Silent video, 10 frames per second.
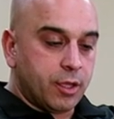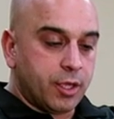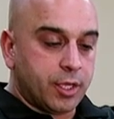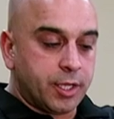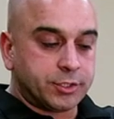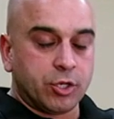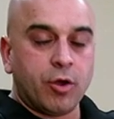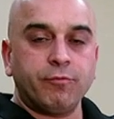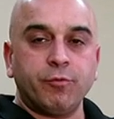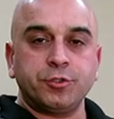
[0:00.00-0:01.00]
As a
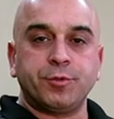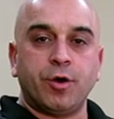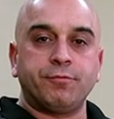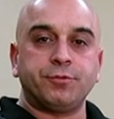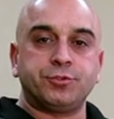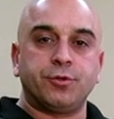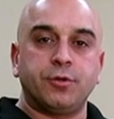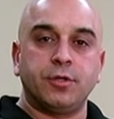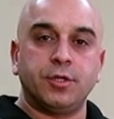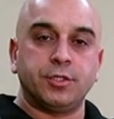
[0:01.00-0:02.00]
law enforcement
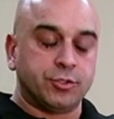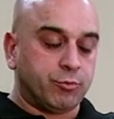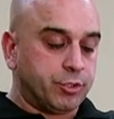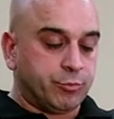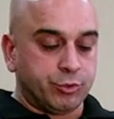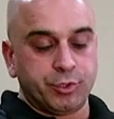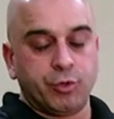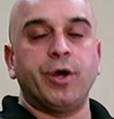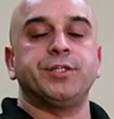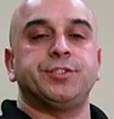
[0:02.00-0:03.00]
officer, as someone that would
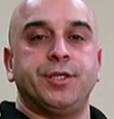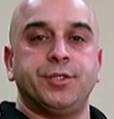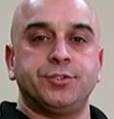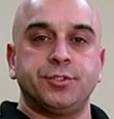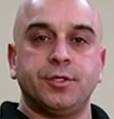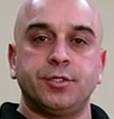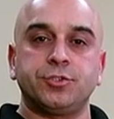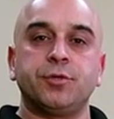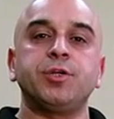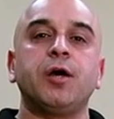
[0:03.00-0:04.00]
request this,
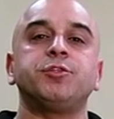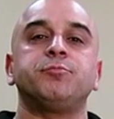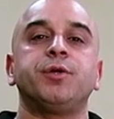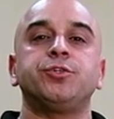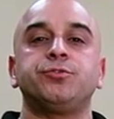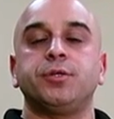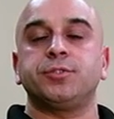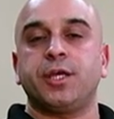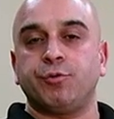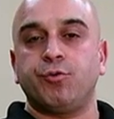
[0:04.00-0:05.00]
sometimes
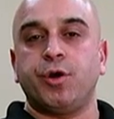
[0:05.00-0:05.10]
administrators have a